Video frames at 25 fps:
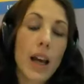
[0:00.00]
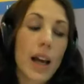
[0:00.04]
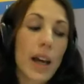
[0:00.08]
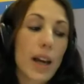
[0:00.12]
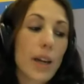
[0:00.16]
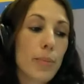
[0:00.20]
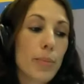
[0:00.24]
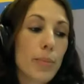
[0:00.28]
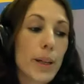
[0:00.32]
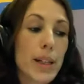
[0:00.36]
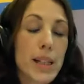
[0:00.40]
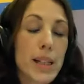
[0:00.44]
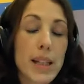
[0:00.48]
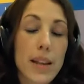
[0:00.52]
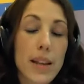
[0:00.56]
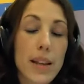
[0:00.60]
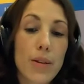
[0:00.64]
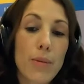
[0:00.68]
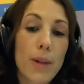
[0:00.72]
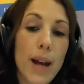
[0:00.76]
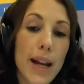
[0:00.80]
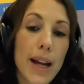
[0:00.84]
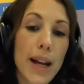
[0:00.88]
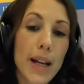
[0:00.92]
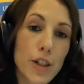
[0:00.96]
And because of
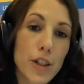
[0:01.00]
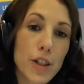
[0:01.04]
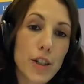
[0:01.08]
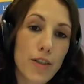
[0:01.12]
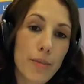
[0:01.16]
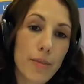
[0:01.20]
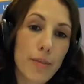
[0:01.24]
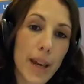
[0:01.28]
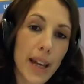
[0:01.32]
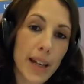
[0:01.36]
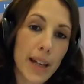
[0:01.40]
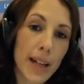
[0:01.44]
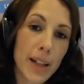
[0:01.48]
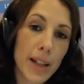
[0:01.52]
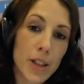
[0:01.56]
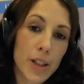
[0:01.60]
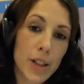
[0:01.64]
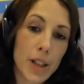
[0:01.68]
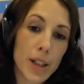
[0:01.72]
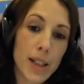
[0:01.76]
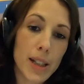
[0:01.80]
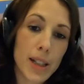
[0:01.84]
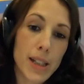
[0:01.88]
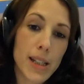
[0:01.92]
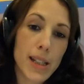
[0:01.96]
the range of
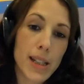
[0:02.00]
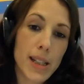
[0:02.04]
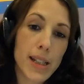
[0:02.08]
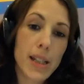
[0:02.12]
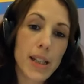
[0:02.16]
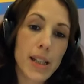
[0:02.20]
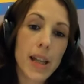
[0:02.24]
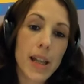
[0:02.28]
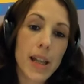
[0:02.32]
majors,